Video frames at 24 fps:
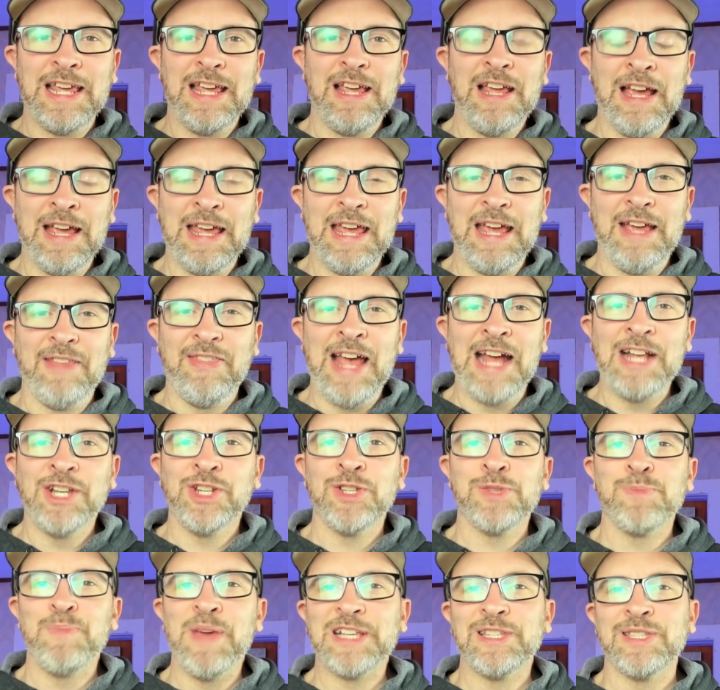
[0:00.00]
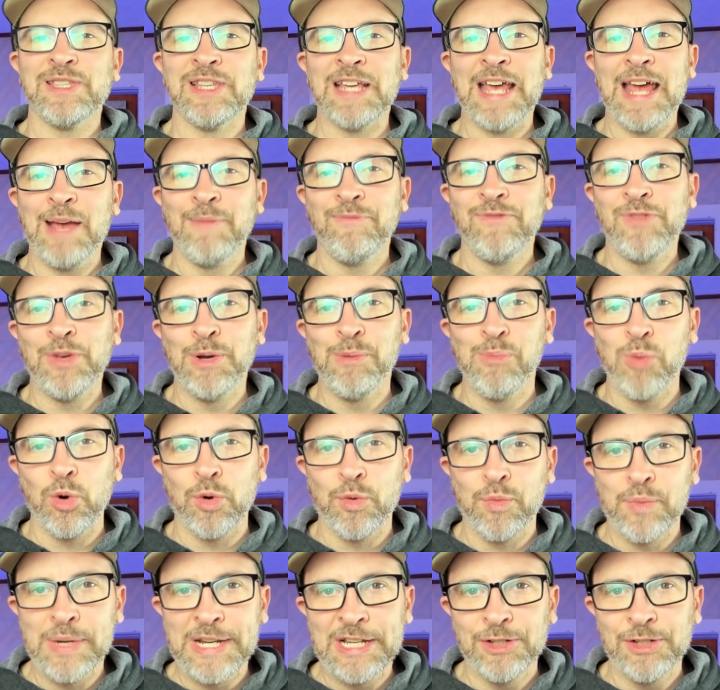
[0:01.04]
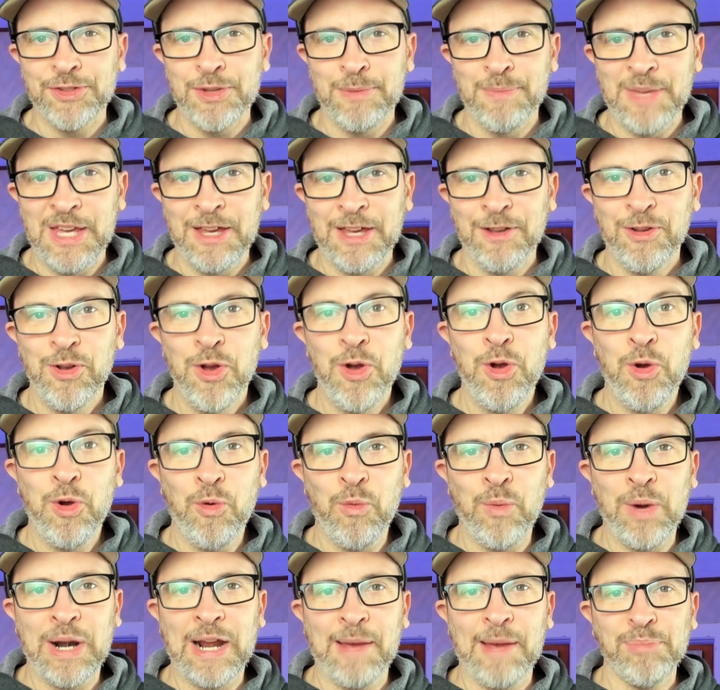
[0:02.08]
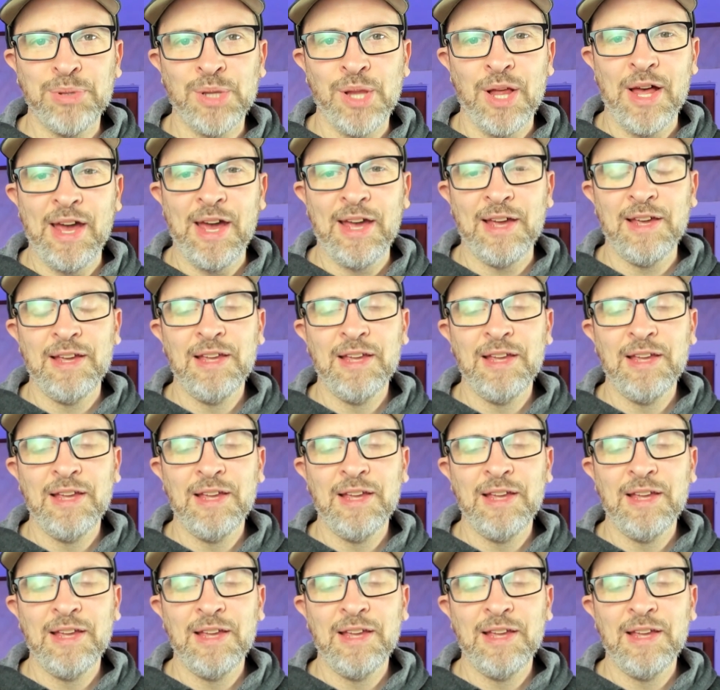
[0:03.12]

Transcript: again, that just makes the game feel more real to me when I play.